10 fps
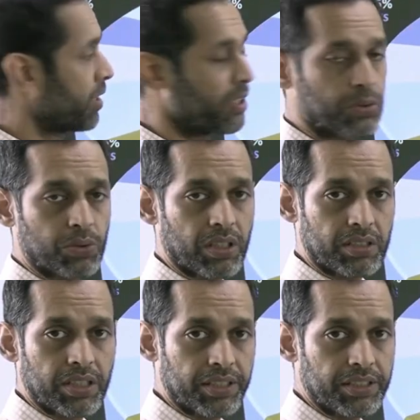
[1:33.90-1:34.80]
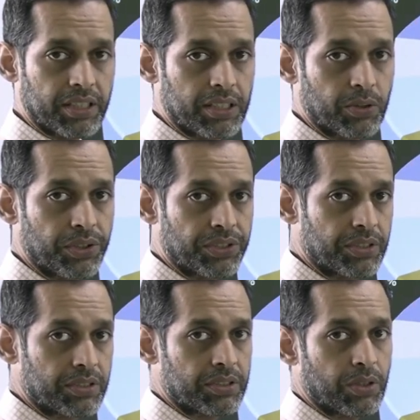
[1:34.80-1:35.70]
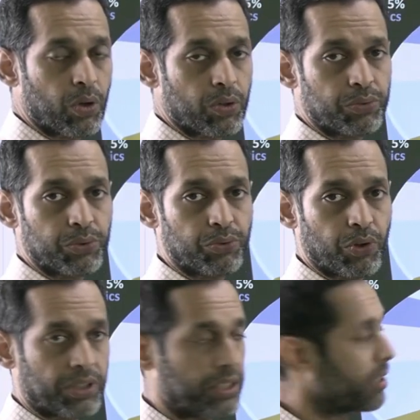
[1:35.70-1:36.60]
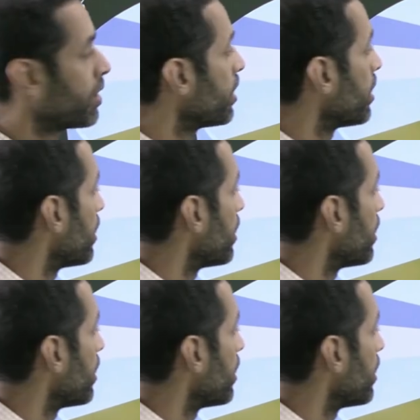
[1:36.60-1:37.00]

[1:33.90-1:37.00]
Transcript: 30 to 33 questions out of 240